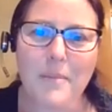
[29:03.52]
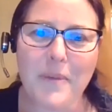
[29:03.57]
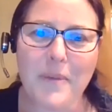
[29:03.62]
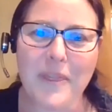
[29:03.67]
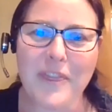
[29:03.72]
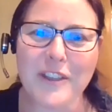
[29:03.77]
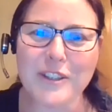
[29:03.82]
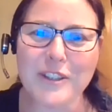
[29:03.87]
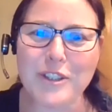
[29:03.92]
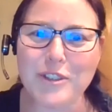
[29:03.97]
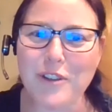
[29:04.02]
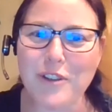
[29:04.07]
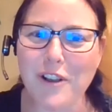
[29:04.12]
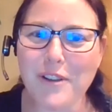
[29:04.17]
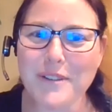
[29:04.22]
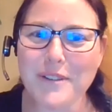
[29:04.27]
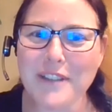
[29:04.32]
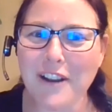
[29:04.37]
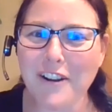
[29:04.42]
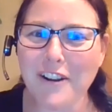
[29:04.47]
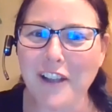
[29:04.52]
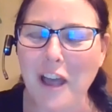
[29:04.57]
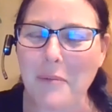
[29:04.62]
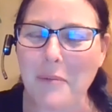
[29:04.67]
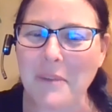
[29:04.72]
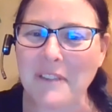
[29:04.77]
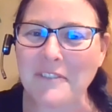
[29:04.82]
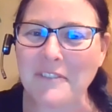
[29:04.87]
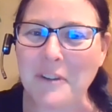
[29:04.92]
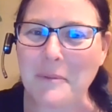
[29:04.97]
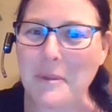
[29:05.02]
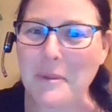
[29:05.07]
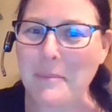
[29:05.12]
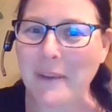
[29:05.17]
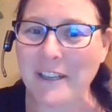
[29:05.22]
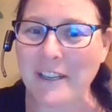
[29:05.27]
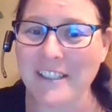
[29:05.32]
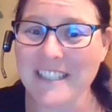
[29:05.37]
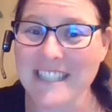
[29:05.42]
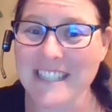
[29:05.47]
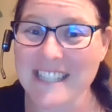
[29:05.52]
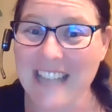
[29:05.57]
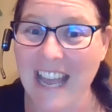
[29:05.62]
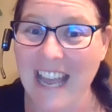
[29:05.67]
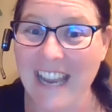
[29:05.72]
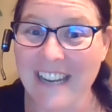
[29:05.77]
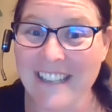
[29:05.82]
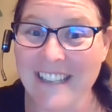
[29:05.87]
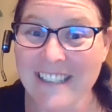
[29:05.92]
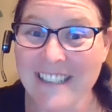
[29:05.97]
The struggles aren't coming from the parent side.